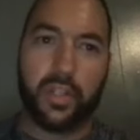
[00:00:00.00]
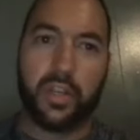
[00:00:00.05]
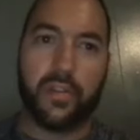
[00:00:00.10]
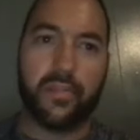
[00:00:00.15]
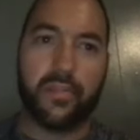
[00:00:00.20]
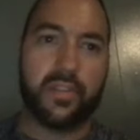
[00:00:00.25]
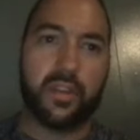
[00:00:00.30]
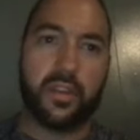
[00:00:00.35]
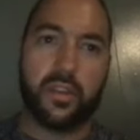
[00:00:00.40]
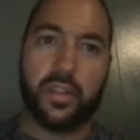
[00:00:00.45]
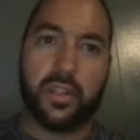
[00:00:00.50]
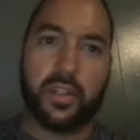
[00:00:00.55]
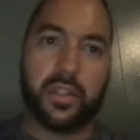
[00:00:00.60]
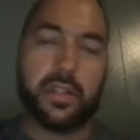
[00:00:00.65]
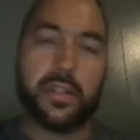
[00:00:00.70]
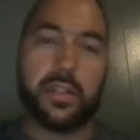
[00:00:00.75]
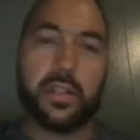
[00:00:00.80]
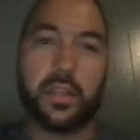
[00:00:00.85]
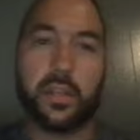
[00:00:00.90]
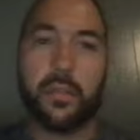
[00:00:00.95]
tough
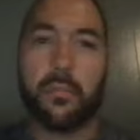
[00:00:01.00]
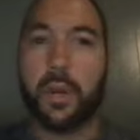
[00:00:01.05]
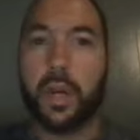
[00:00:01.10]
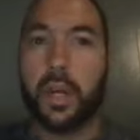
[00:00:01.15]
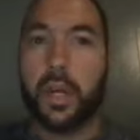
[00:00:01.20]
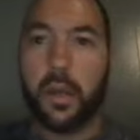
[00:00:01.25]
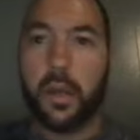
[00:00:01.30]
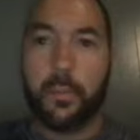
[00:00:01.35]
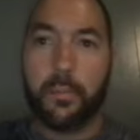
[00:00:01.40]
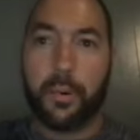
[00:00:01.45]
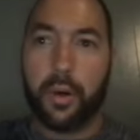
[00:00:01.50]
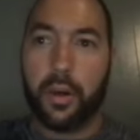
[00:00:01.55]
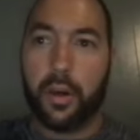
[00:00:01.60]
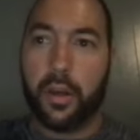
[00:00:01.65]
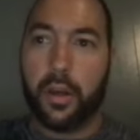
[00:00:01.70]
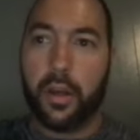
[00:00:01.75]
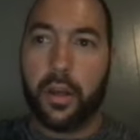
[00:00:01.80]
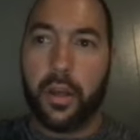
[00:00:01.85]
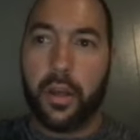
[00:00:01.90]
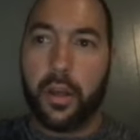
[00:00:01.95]
Southington team,
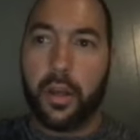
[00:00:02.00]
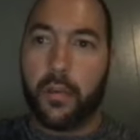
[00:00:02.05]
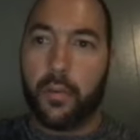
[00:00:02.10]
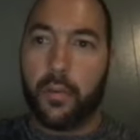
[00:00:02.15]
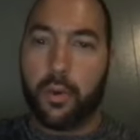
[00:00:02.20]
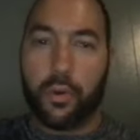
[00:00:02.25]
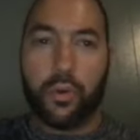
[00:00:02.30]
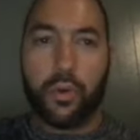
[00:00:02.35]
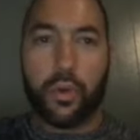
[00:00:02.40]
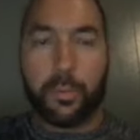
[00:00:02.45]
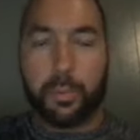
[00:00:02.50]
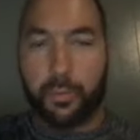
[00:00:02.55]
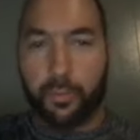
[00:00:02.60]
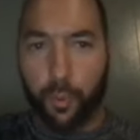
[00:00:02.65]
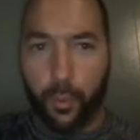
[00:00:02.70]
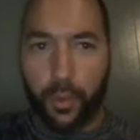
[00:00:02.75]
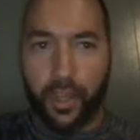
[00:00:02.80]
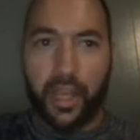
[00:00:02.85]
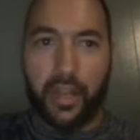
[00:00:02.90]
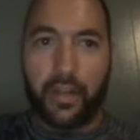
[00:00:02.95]
but real quick
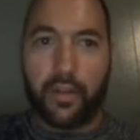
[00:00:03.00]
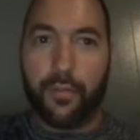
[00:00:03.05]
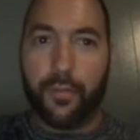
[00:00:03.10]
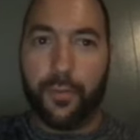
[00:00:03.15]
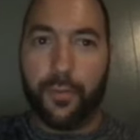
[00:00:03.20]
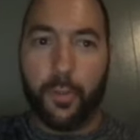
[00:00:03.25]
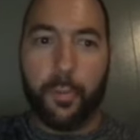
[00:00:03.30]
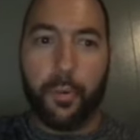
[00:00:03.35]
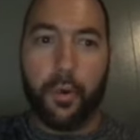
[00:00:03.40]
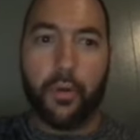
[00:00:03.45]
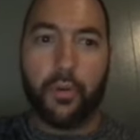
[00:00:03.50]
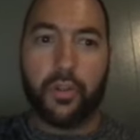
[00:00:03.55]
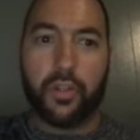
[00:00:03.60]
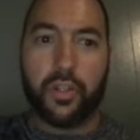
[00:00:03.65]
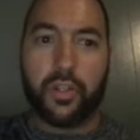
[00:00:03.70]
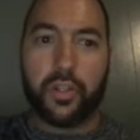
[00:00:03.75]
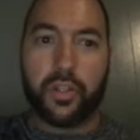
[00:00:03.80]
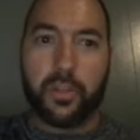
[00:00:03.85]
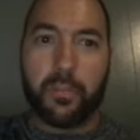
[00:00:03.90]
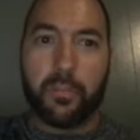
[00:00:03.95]
before we get into football,
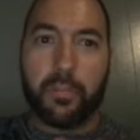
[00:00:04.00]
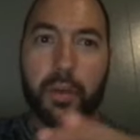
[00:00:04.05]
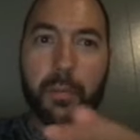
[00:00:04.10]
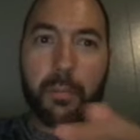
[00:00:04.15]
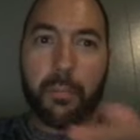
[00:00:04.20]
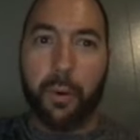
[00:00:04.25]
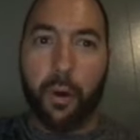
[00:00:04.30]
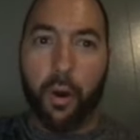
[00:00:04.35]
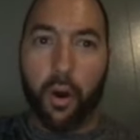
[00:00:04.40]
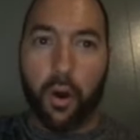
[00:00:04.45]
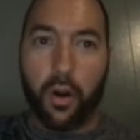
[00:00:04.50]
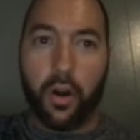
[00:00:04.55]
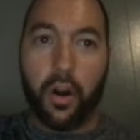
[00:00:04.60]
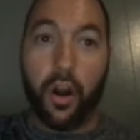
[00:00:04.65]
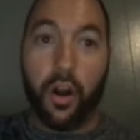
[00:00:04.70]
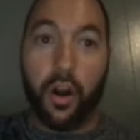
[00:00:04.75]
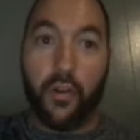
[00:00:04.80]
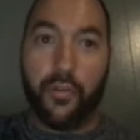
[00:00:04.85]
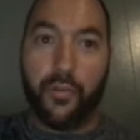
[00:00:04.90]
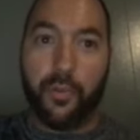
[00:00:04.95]
just to be a part
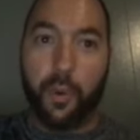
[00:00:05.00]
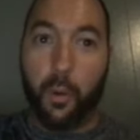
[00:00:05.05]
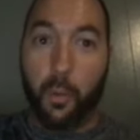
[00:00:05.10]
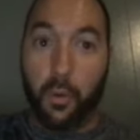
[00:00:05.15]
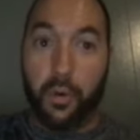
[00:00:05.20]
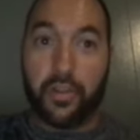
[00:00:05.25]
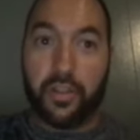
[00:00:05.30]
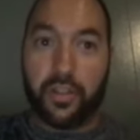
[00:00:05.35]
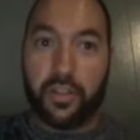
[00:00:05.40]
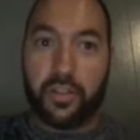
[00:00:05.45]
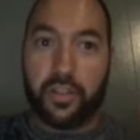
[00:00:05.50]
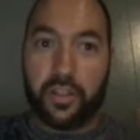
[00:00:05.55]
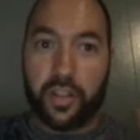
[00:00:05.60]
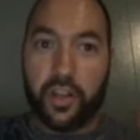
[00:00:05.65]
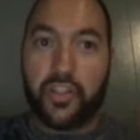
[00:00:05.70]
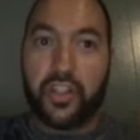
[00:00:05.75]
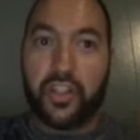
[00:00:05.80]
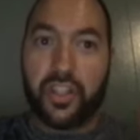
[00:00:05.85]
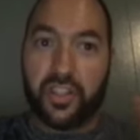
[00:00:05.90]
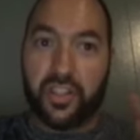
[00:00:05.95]
of what was
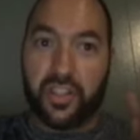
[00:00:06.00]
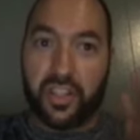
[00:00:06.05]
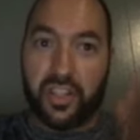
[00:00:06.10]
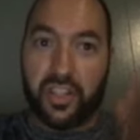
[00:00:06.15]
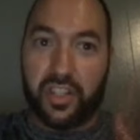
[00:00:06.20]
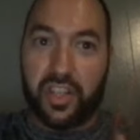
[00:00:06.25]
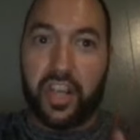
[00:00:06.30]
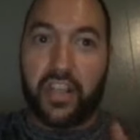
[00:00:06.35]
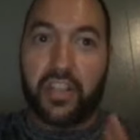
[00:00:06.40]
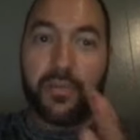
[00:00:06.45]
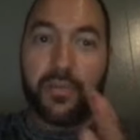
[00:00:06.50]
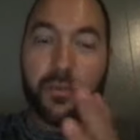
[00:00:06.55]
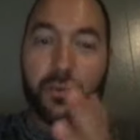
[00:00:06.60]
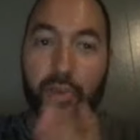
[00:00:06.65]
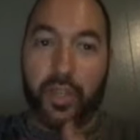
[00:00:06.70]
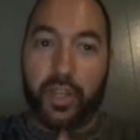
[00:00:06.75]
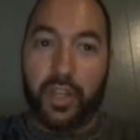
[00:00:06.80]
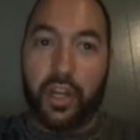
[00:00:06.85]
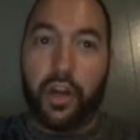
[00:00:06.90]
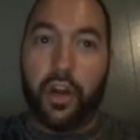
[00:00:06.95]
such a successful
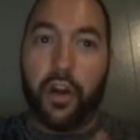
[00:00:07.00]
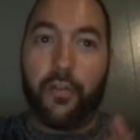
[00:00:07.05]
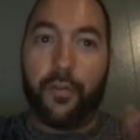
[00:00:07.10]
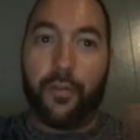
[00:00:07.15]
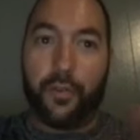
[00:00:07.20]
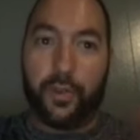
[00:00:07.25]
year for